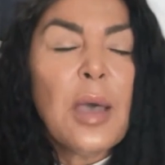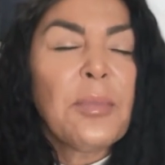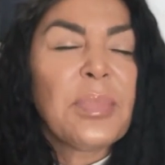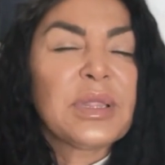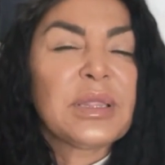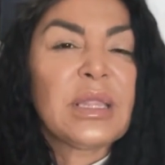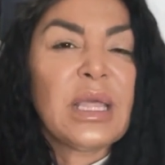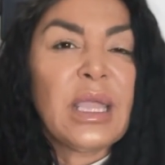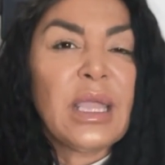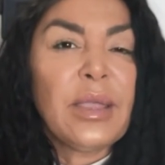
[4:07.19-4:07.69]

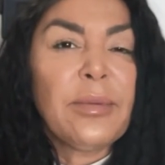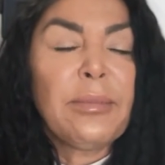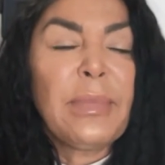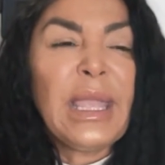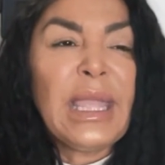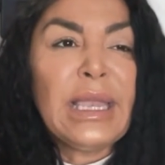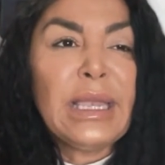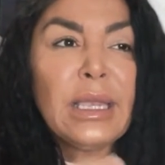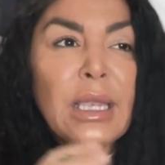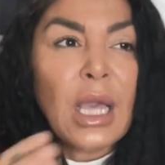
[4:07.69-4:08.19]
but they
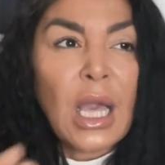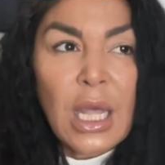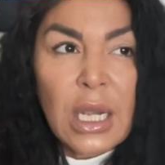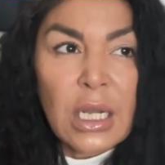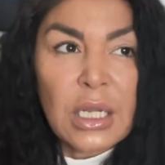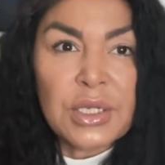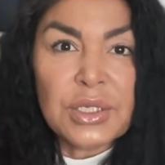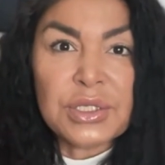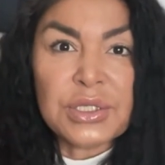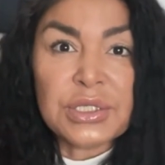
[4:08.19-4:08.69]
may
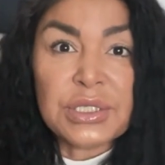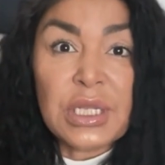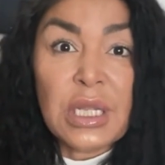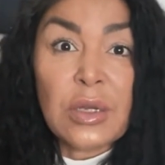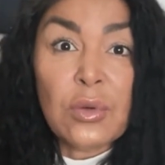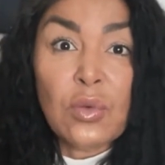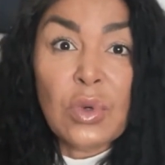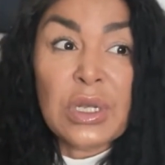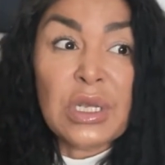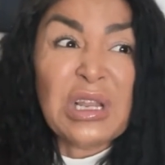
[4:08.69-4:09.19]
not
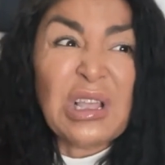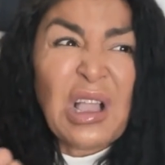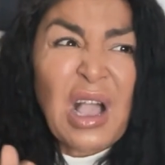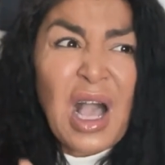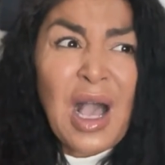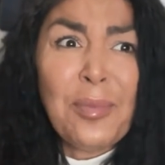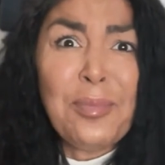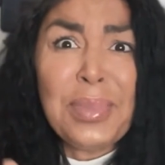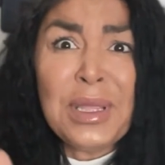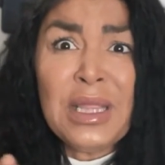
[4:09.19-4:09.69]
understand what
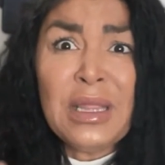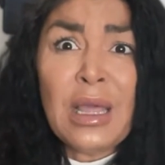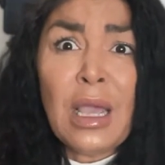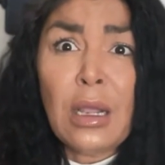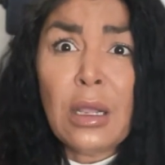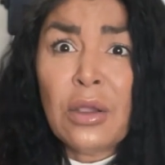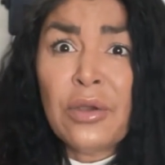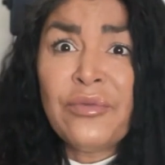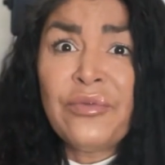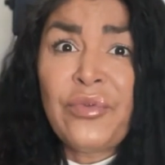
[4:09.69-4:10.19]
copy
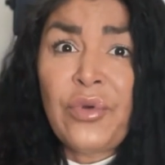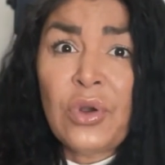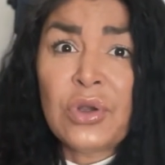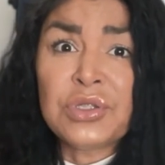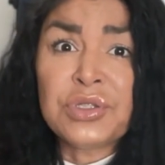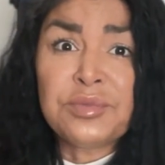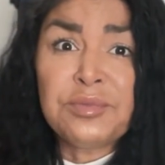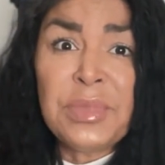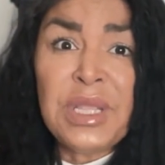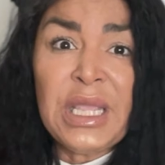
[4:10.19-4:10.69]
that
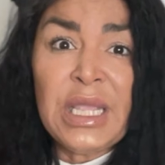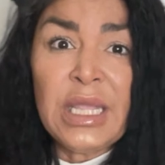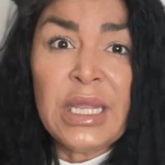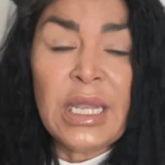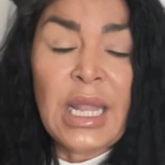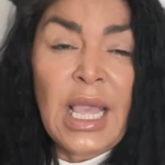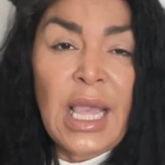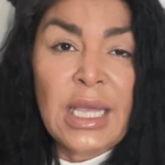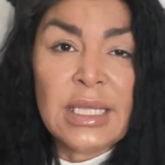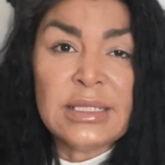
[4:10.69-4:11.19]
converts
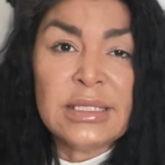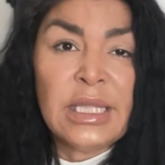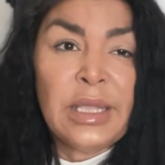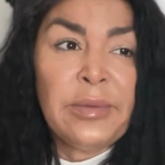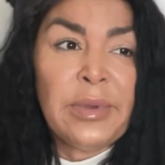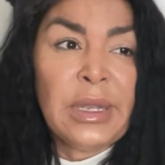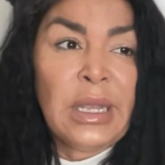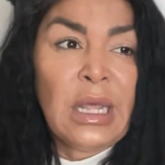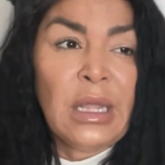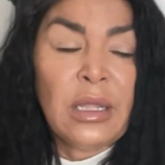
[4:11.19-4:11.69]
mean as they
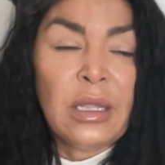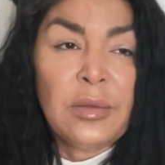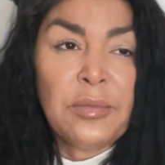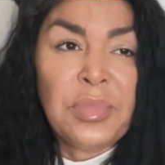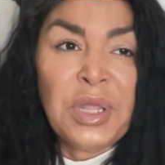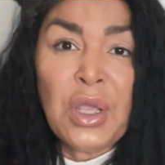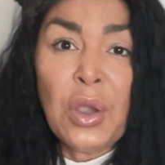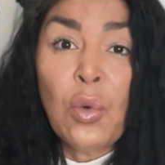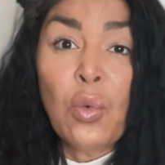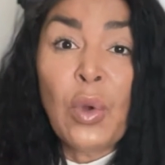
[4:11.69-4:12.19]
may not
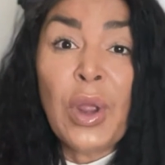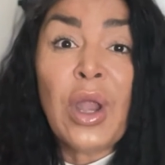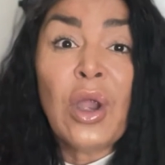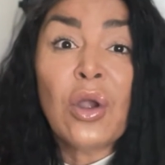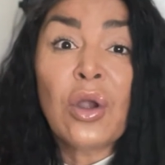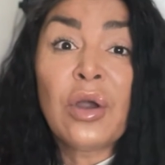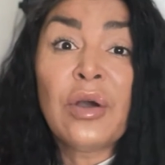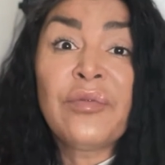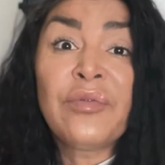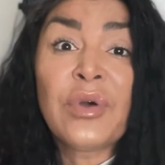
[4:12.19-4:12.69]
be
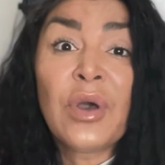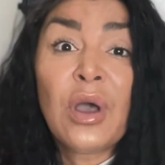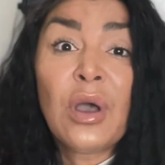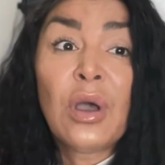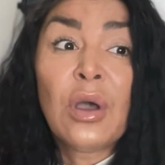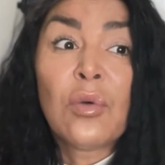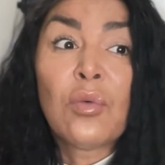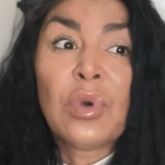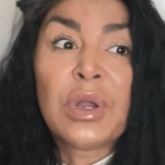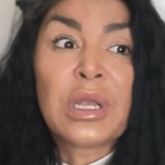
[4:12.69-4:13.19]
aware of
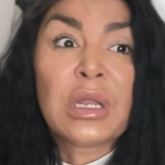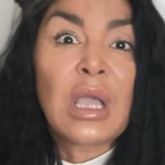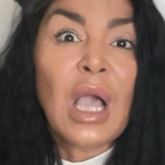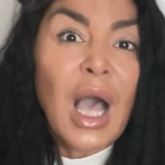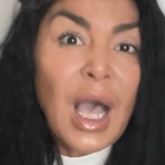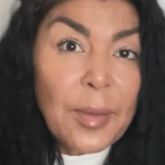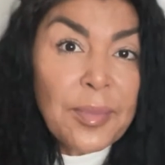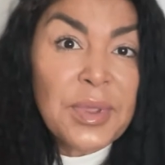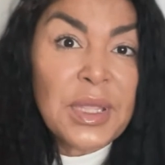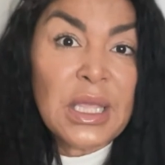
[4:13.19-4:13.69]
what
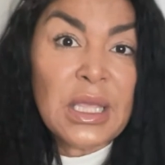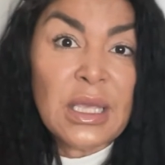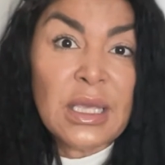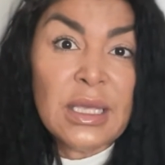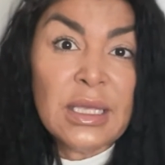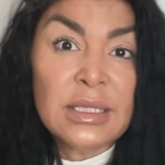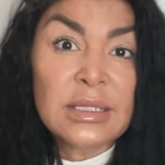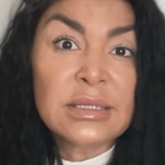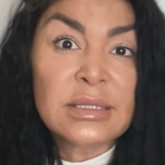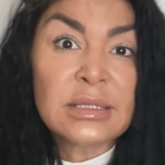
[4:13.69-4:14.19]
copy
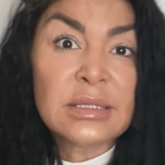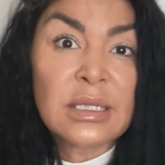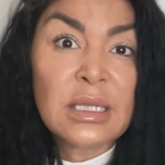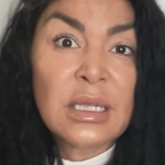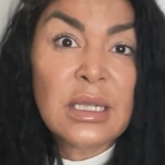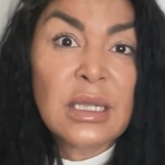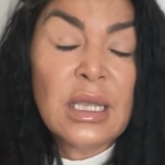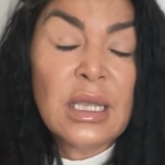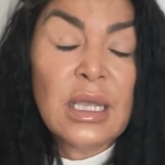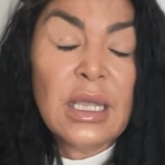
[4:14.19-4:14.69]
is
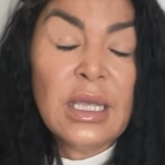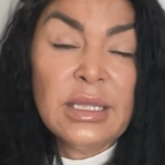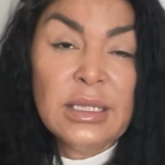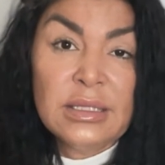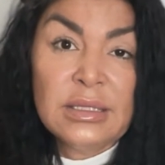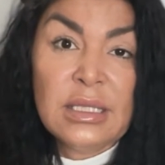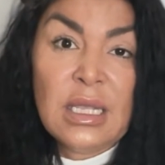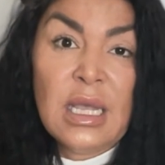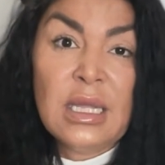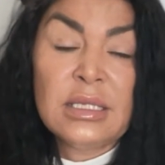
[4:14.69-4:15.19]
in
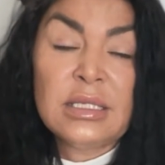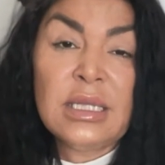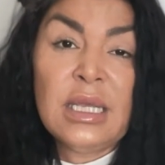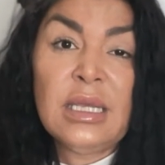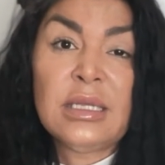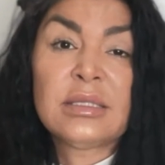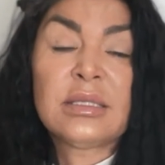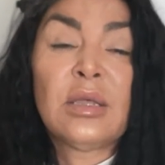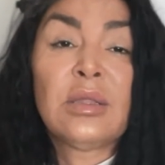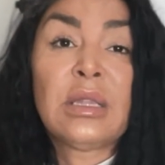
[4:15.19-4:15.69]
this
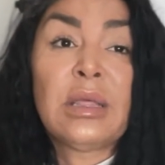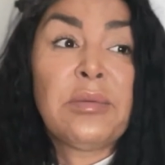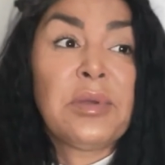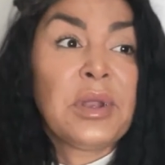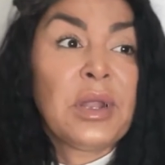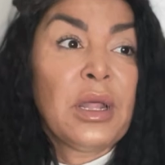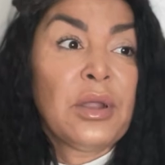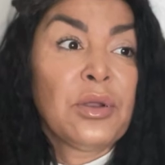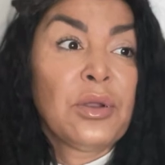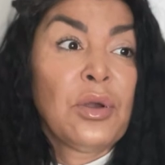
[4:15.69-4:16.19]
context and they may
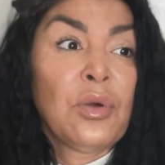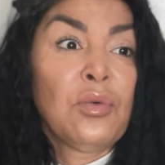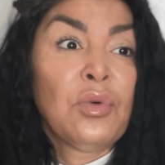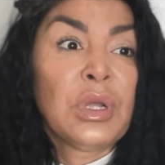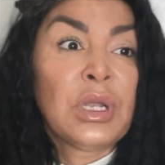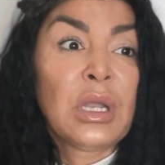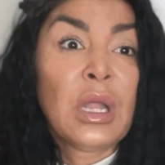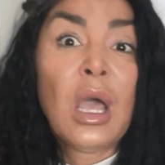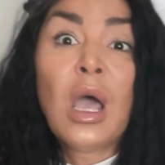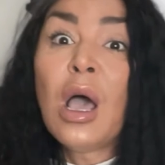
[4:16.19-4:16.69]
not know
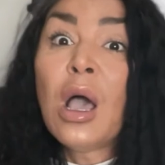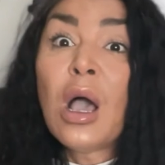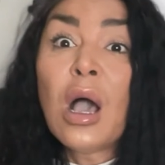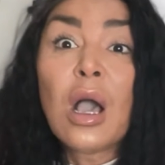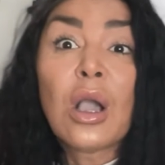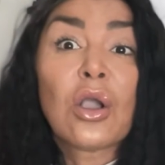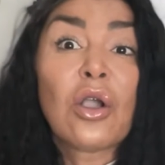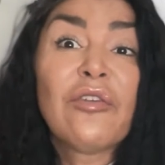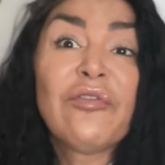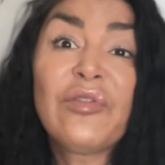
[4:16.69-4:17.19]
what
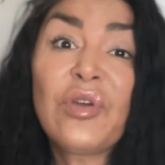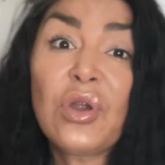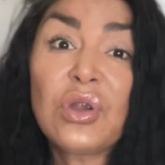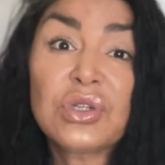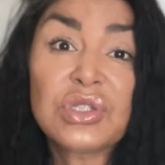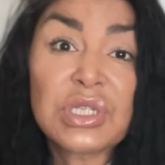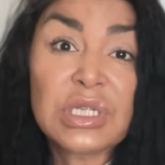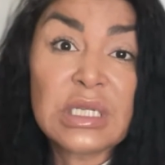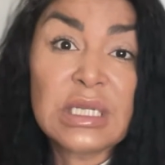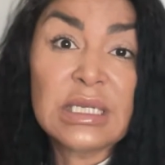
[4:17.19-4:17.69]

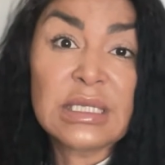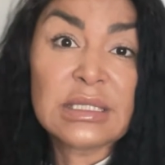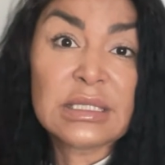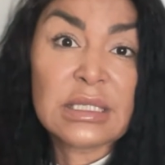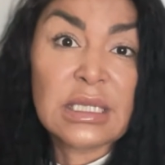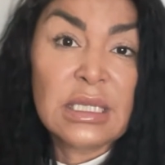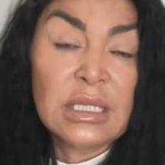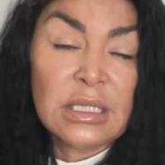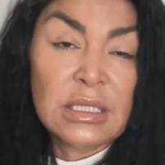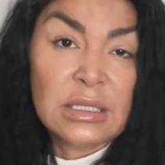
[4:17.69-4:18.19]
conversion is
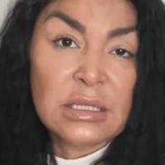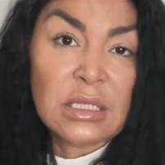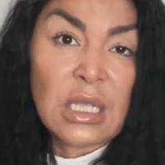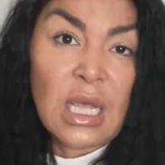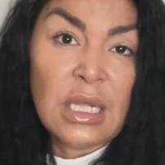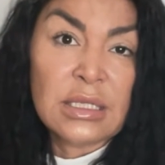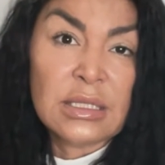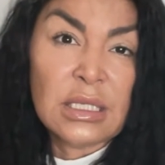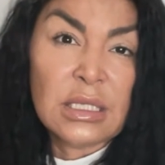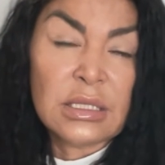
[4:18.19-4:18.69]
in this
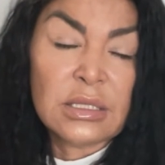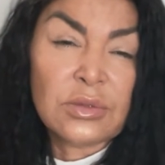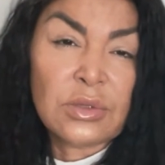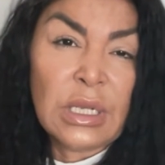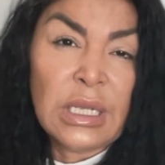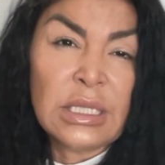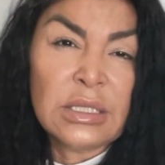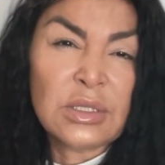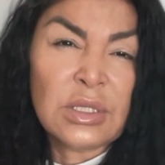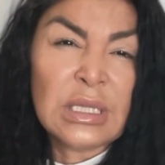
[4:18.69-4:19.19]
context, right?